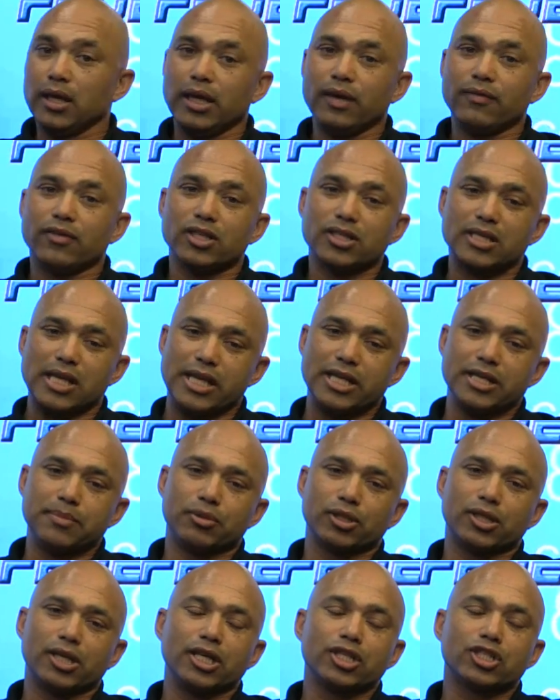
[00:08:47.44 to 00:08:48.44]
If there's any
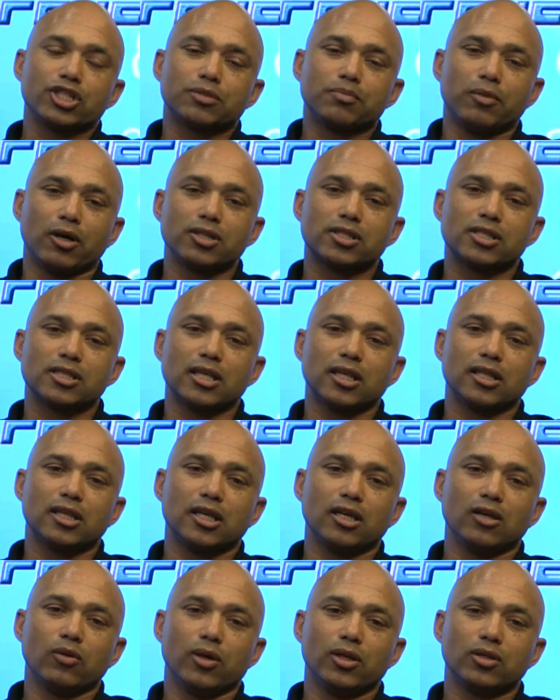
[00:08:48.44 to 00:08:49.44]
potential sponsors out
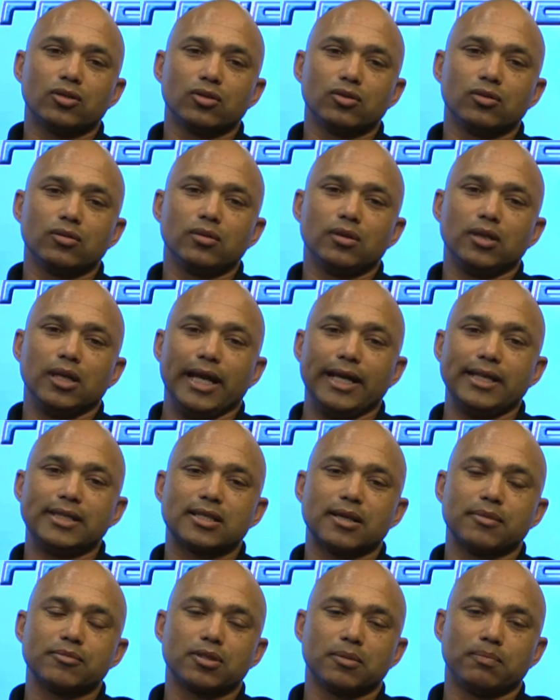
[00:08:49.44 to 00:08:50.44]
there who want to lend
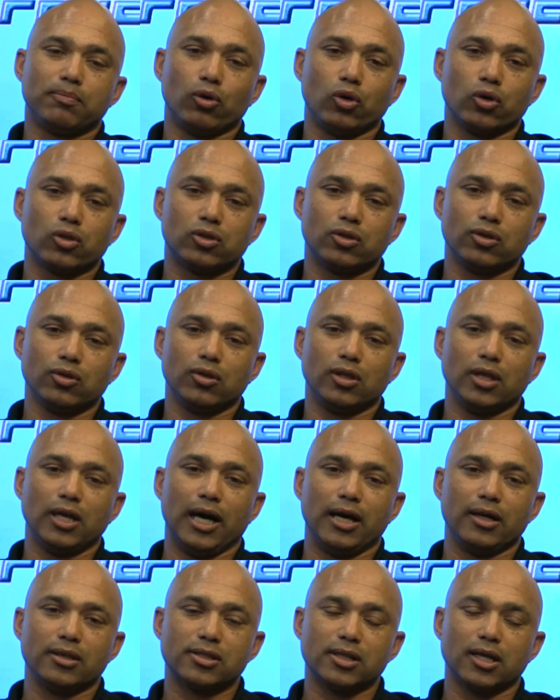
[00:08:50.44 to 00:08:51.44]
some support to the
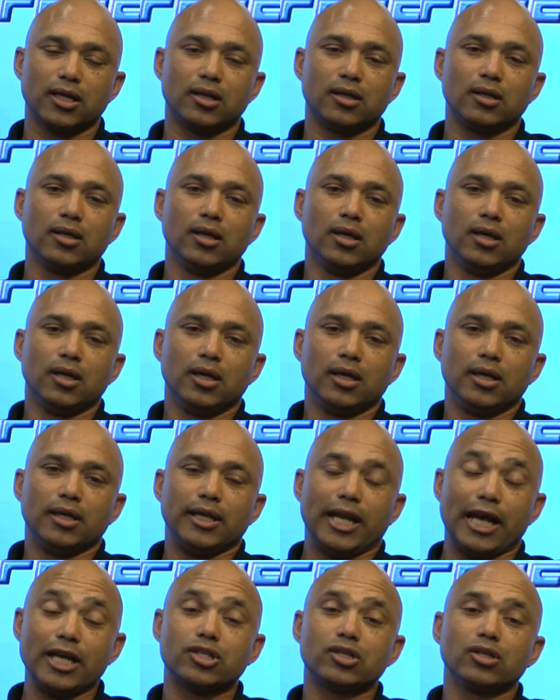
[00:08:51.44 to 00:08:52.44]
Lsen
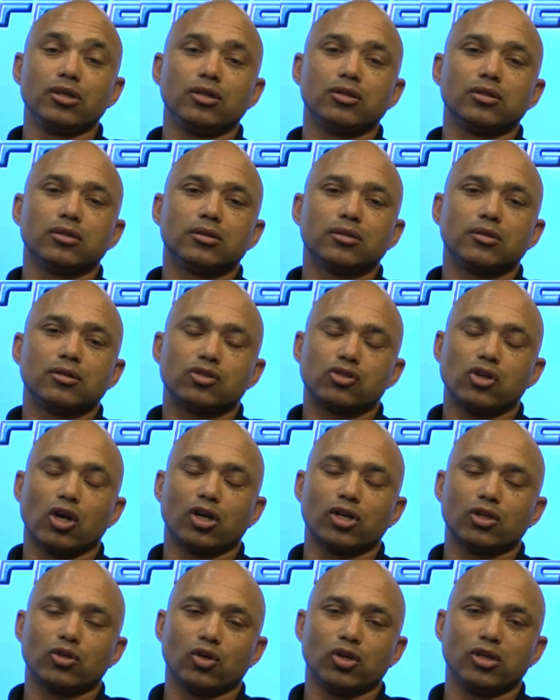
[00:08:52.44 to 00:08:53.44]
National
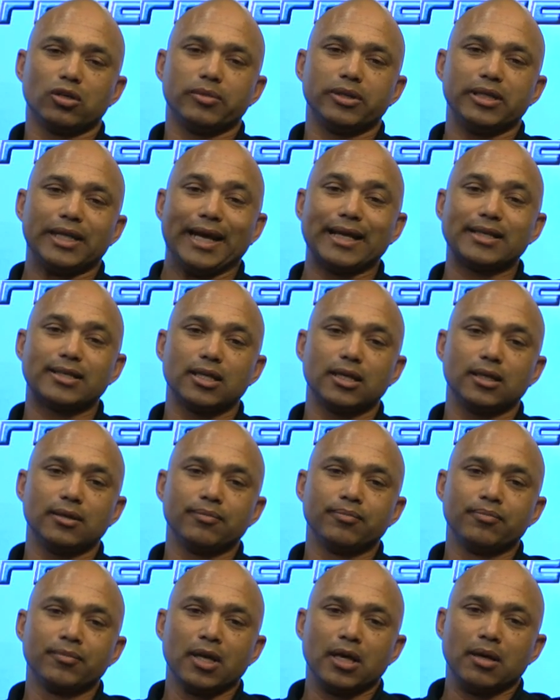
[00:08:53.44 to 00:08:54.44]
Soccer Tournament next year,
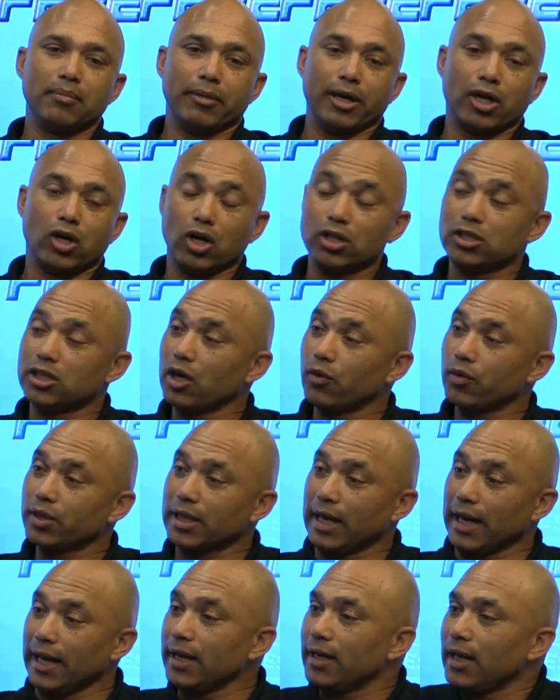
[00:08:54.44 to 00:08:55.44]
make contact
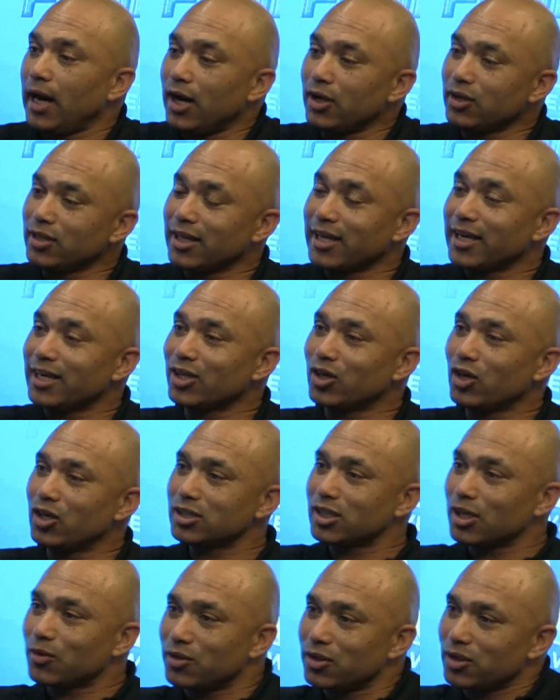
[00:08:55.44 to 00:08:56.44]
with Glenn. How do they get in
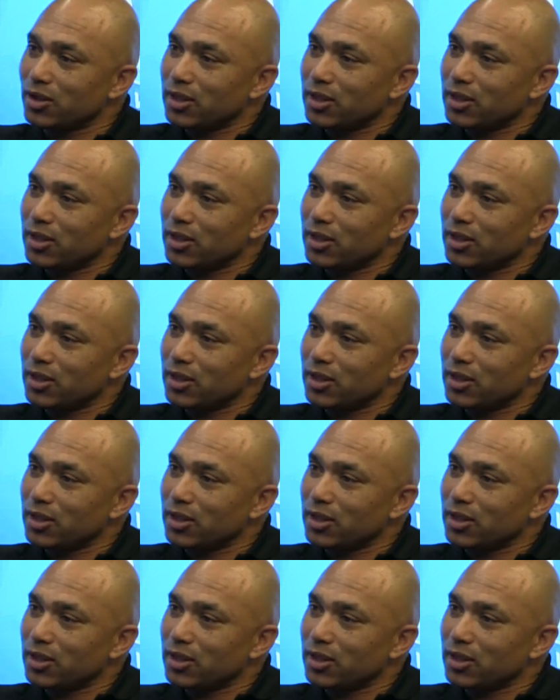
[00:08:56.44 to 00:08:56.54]
contact with